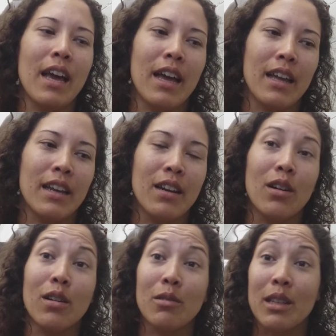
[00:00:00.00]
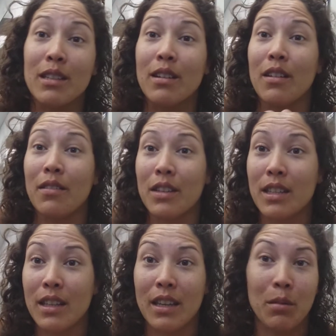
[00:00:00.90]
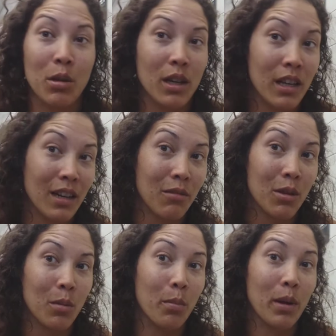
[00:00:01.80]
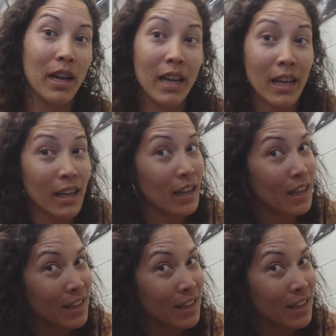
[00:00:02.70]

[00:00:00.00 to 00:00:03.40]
And always obviously communicating with your buddy,